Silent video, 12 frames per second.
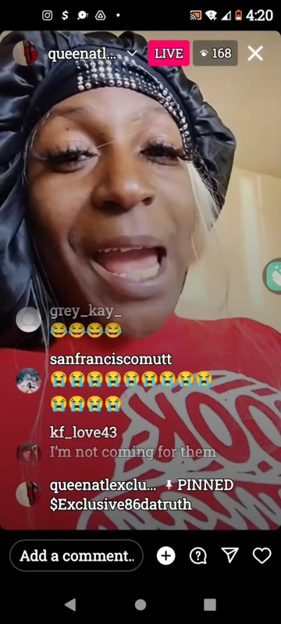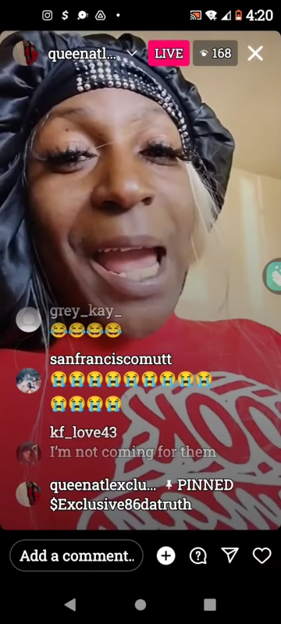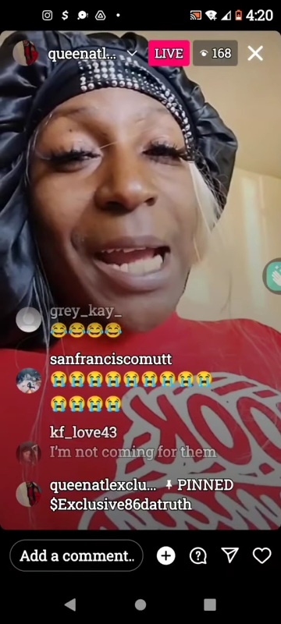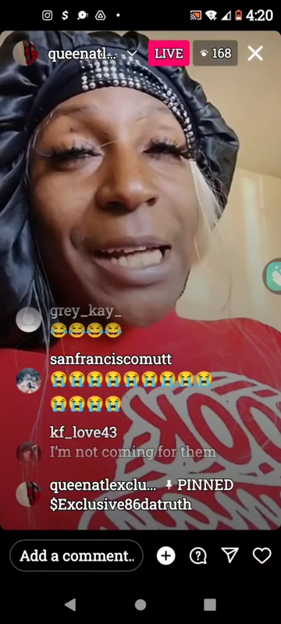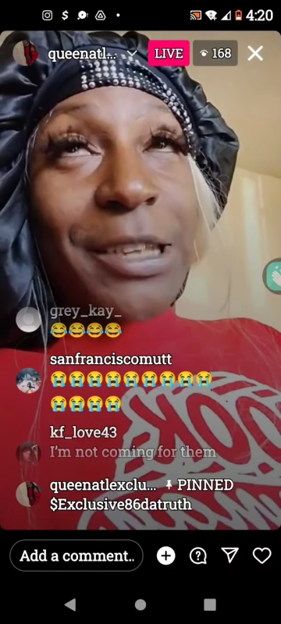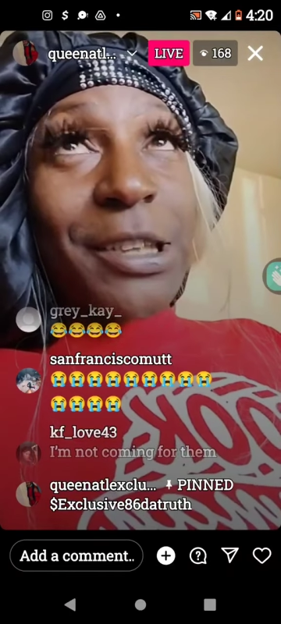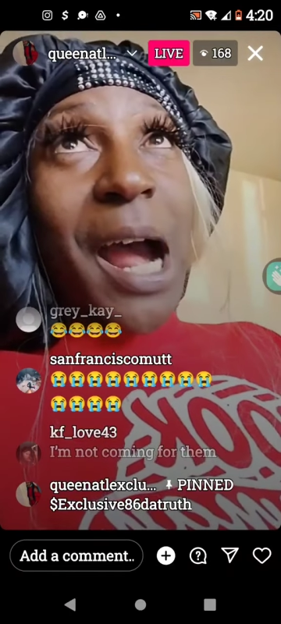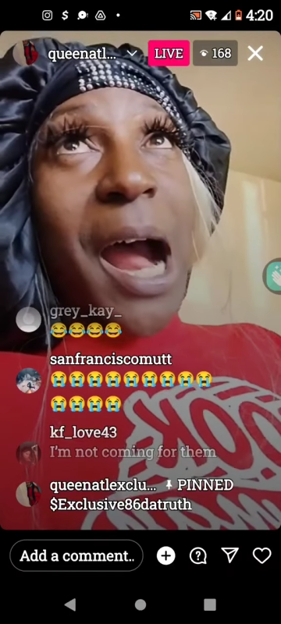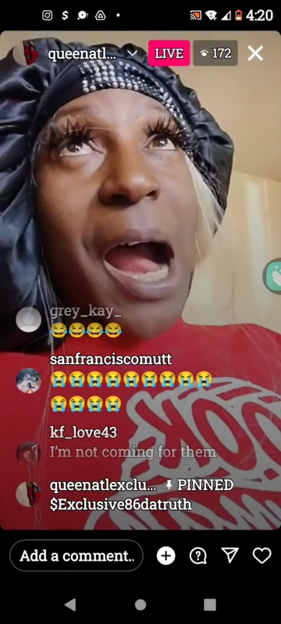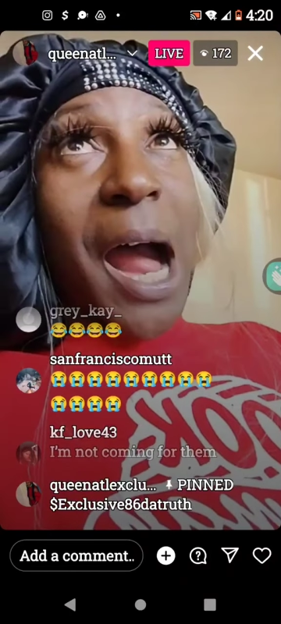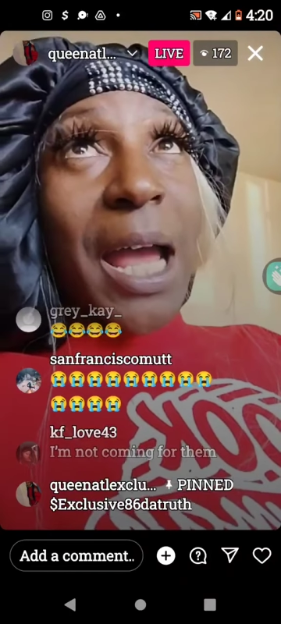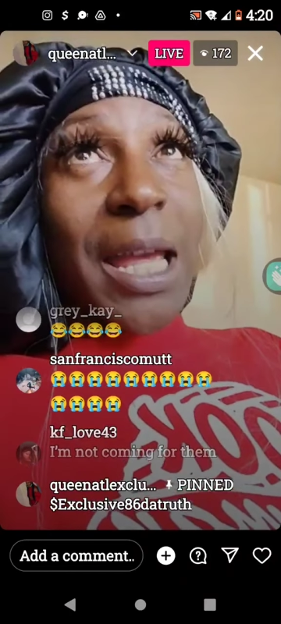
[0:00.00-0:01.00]
H
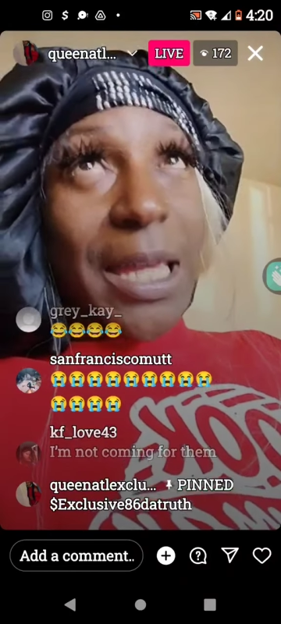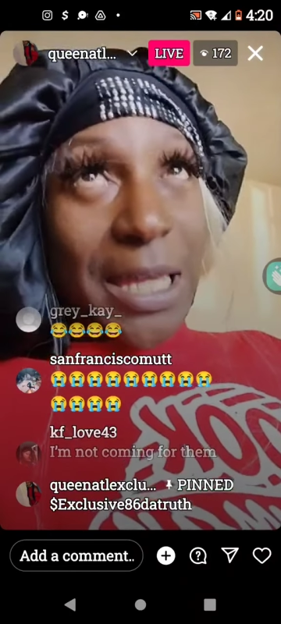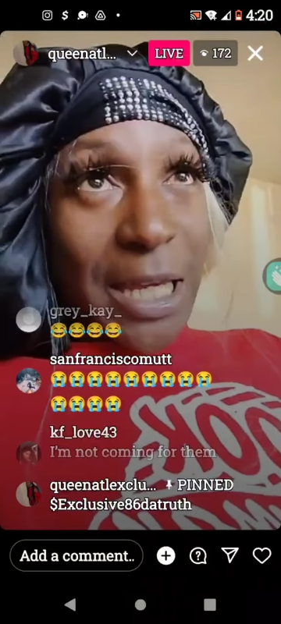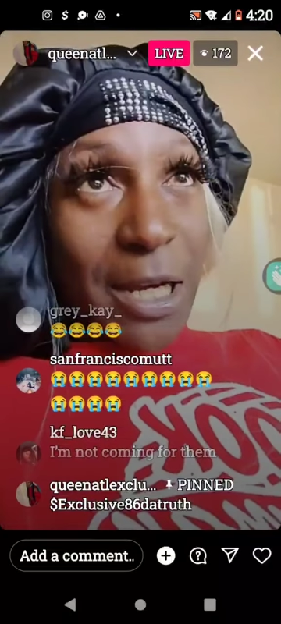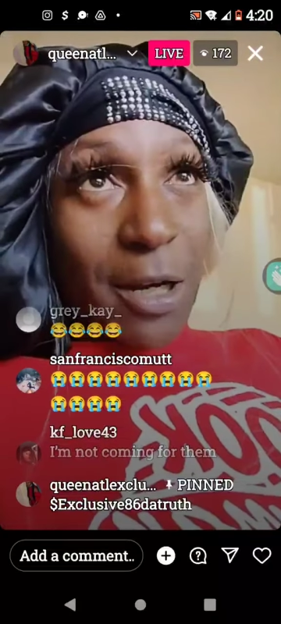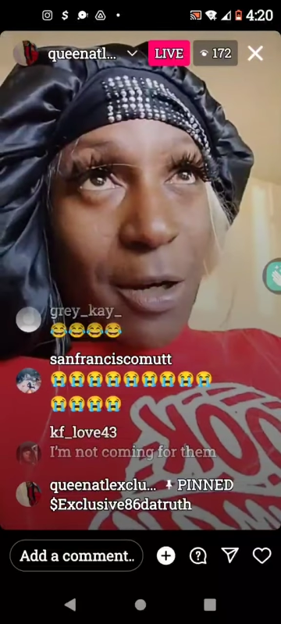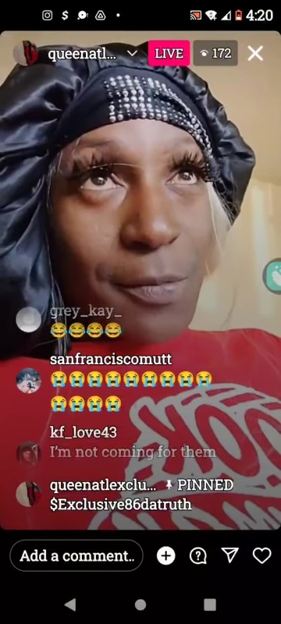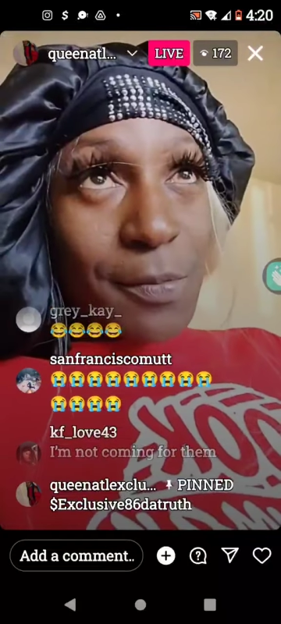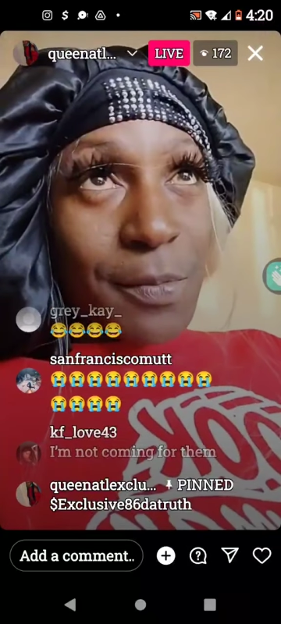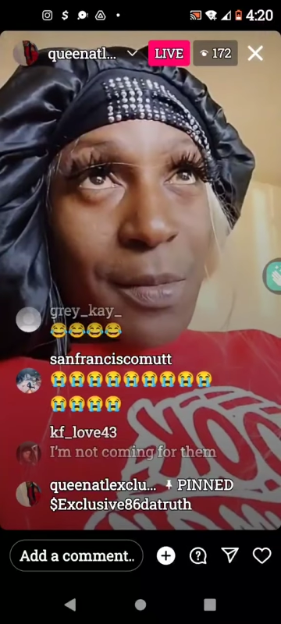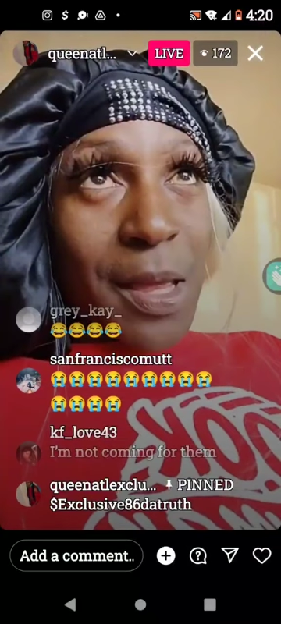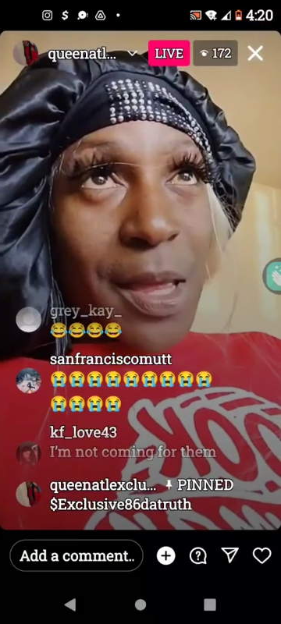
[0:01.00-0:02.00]
I
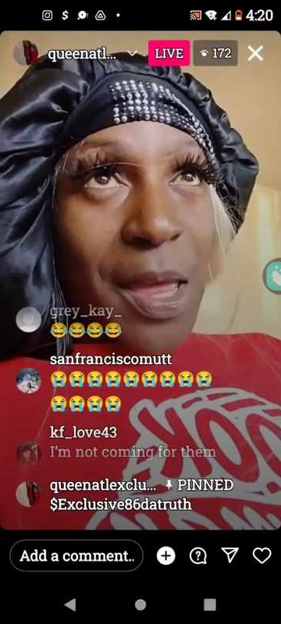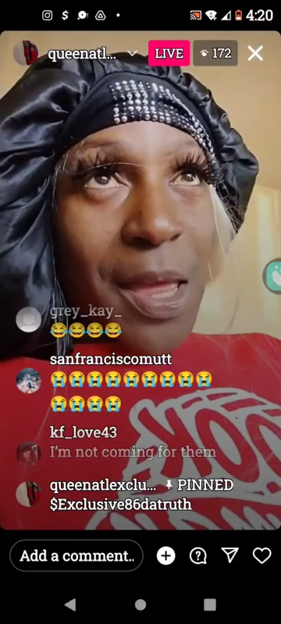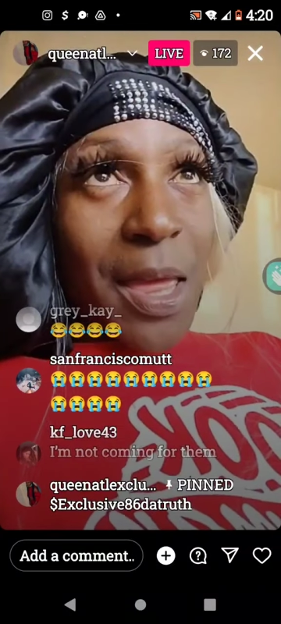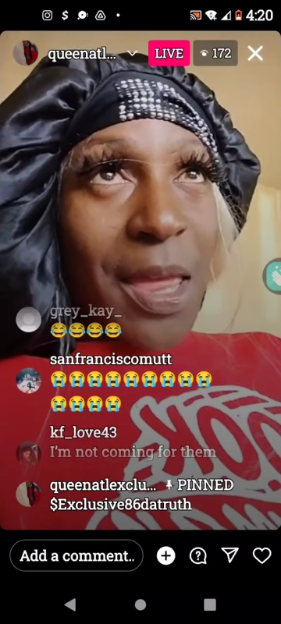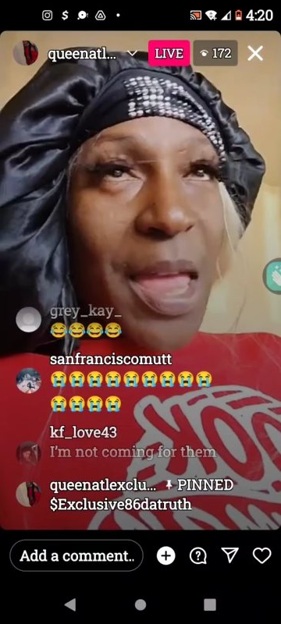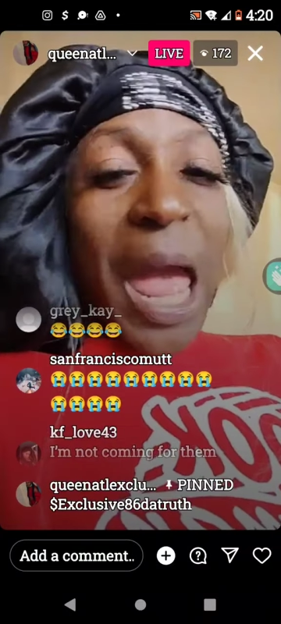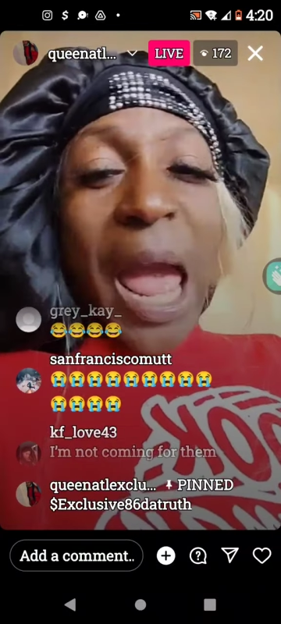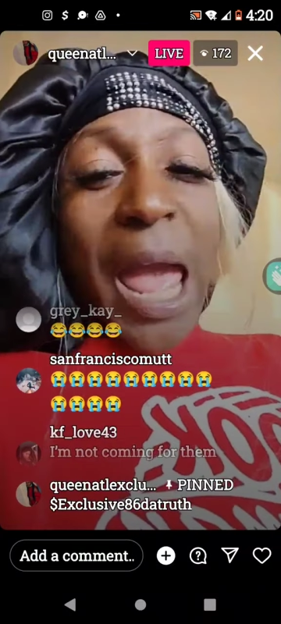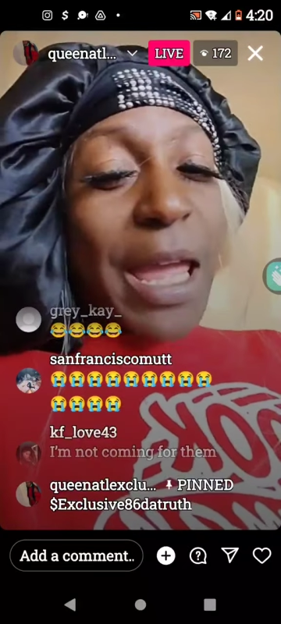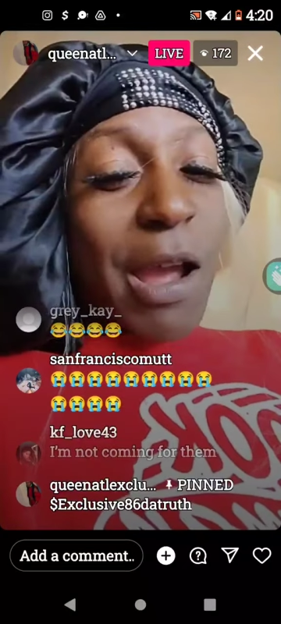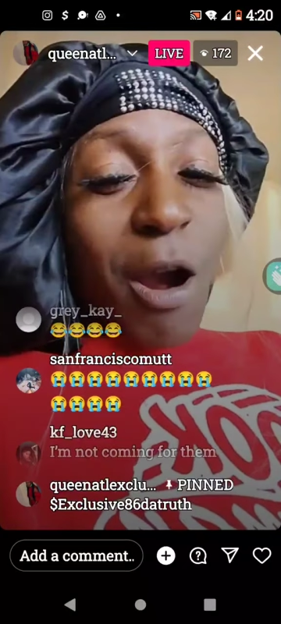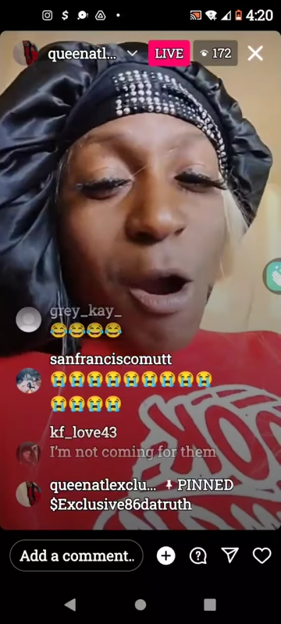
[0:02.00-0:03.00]
M
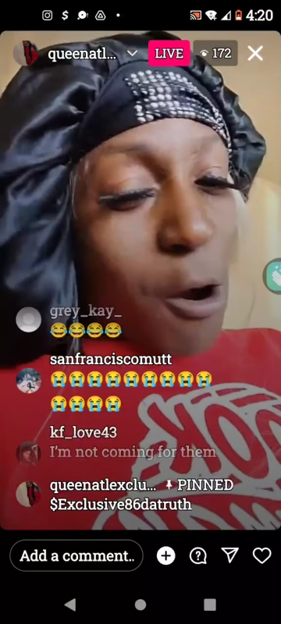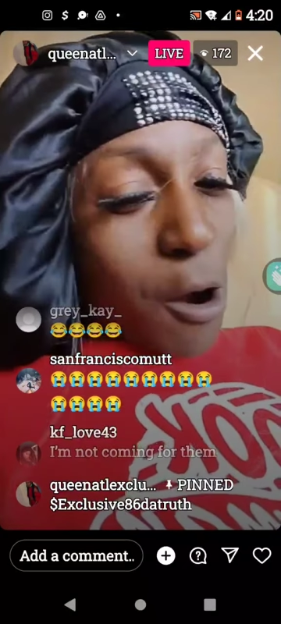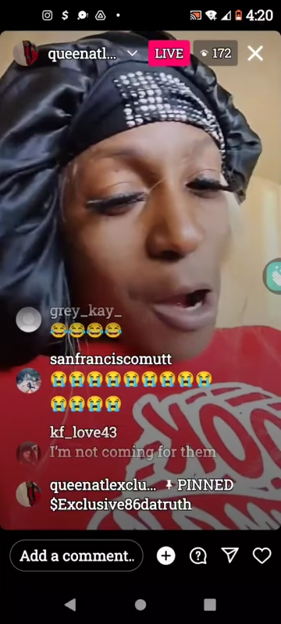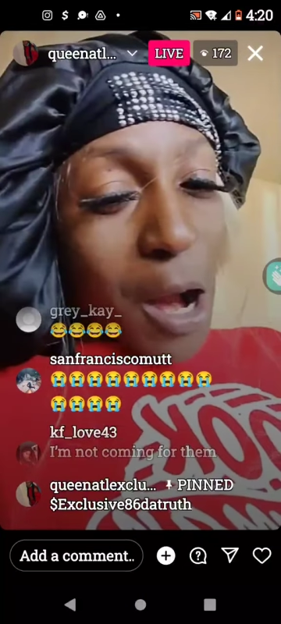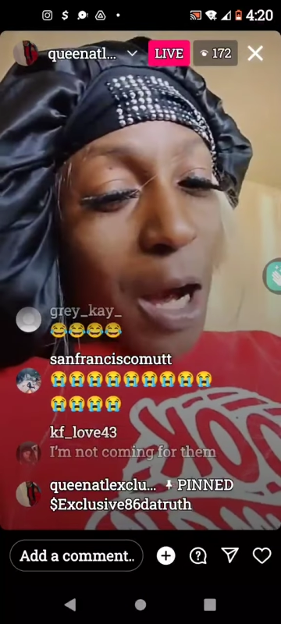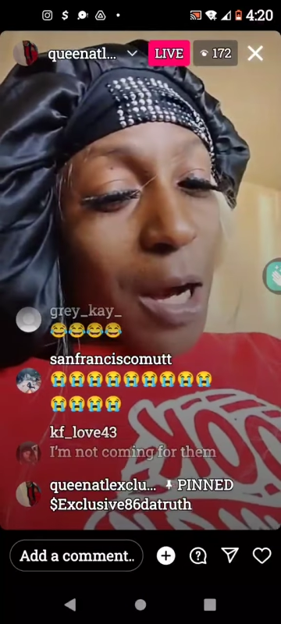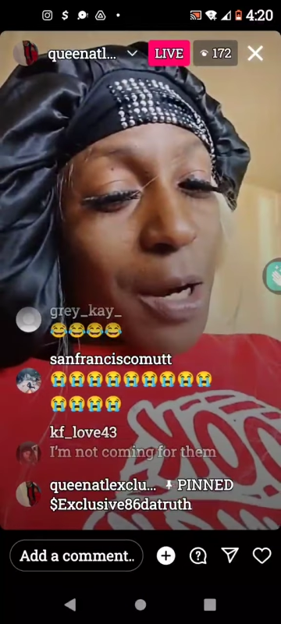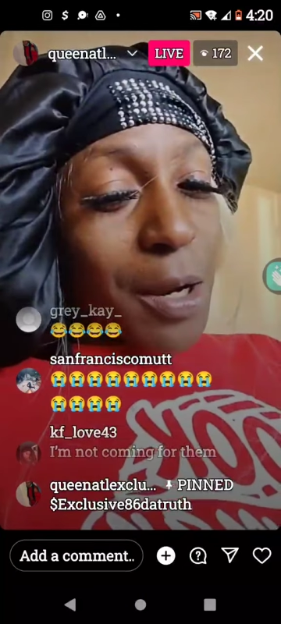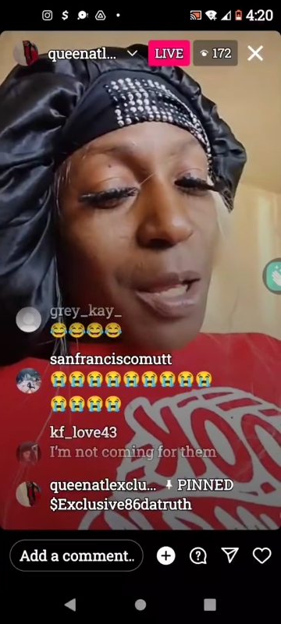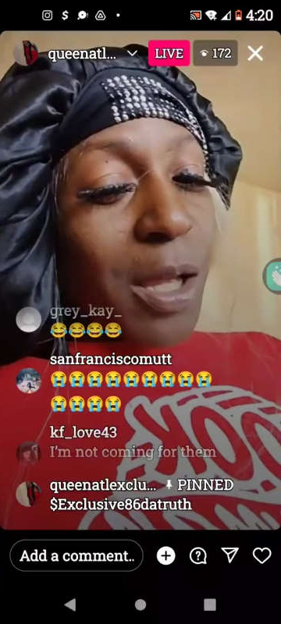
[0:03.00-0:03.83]
A R.